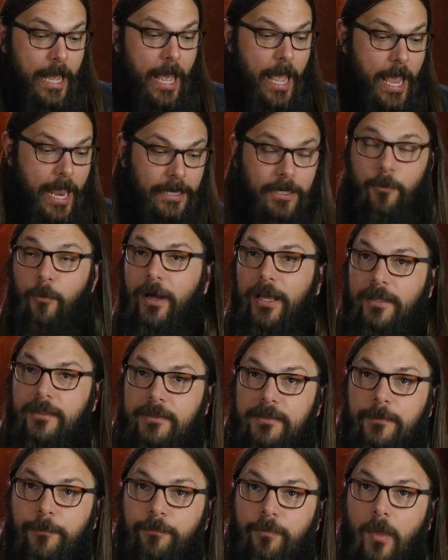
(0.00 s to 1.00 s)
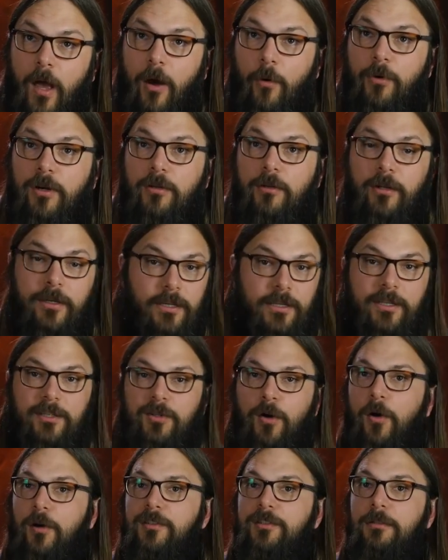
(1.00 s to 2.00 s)
Anyways, I want to look at a
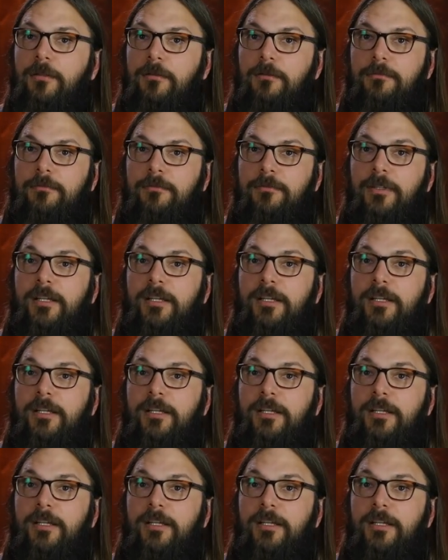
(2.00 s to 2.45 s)
Guitar Snell.